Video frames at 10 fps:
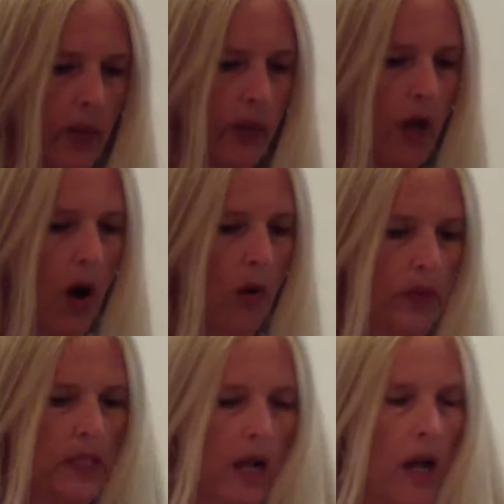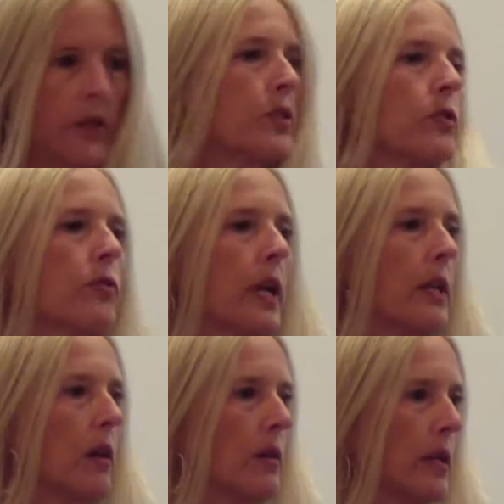that we always
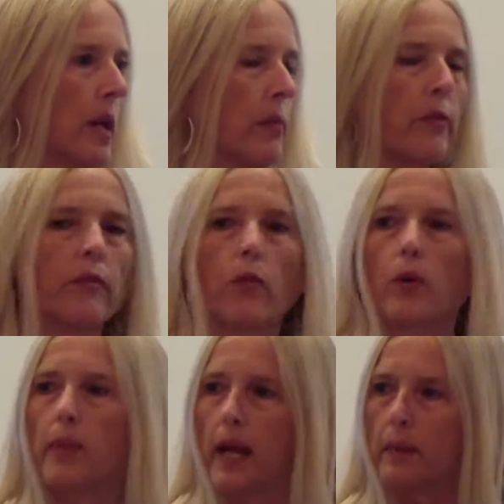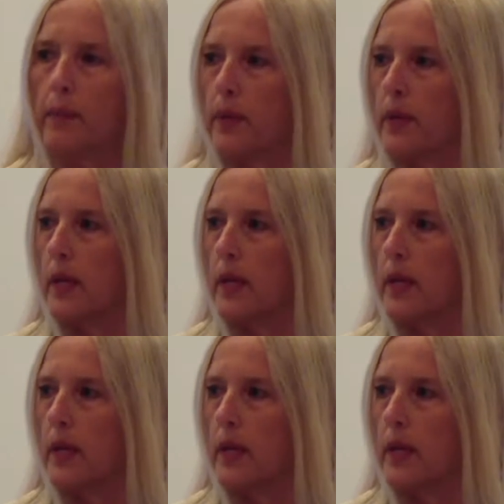concentrate on a number 4 paper.